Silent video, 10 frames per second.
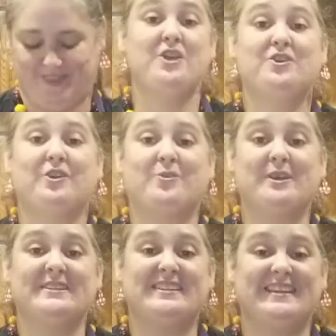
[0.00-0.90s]
You're
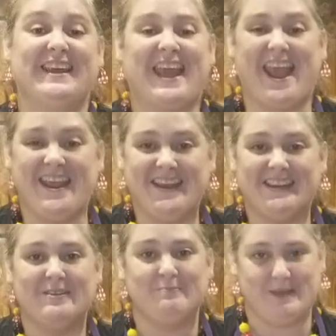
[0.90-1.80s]
going to need 8
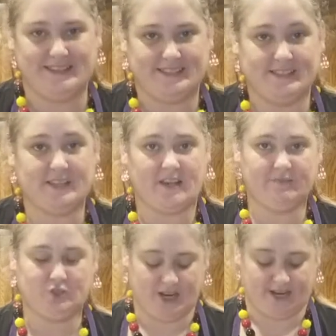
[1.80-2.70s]
pieces
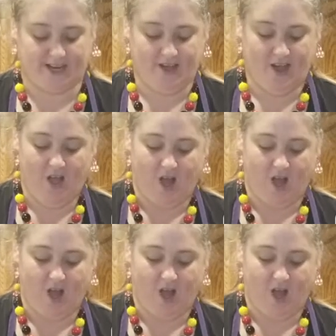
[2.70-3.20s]
of chicken.